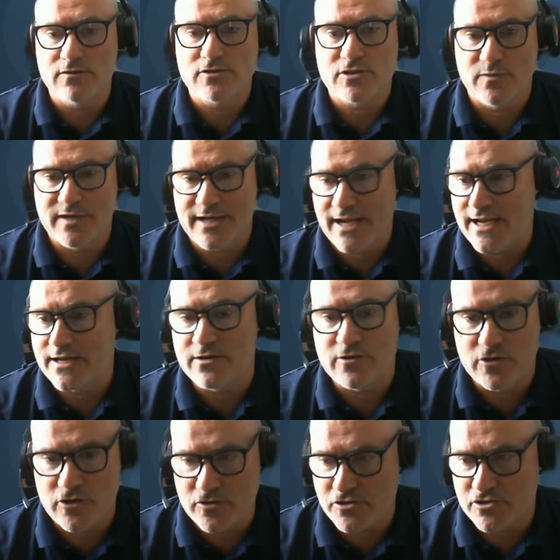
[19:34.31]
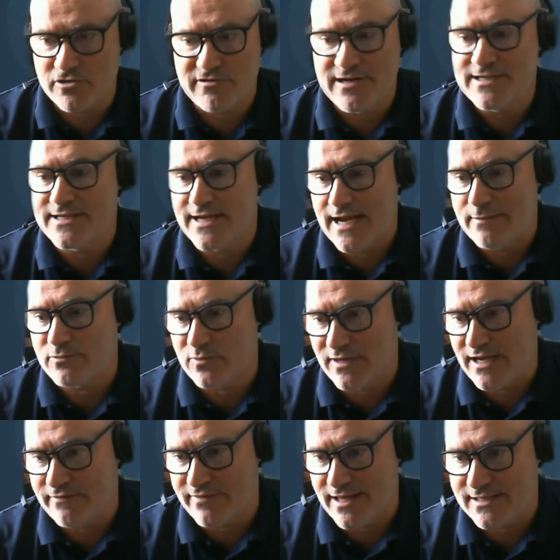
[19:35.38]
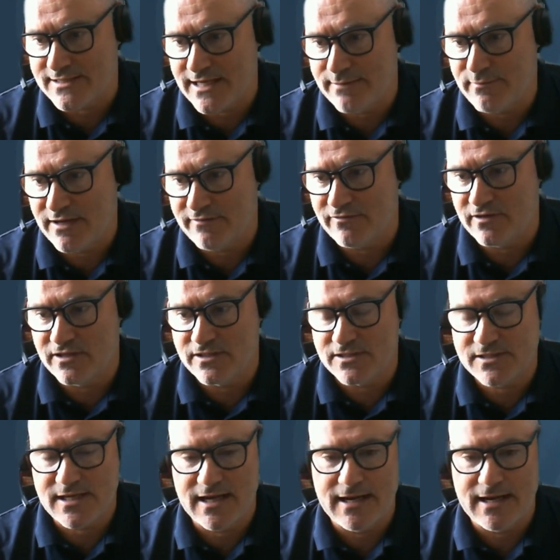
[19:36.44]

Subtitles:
So again, users creating apps will have that same level as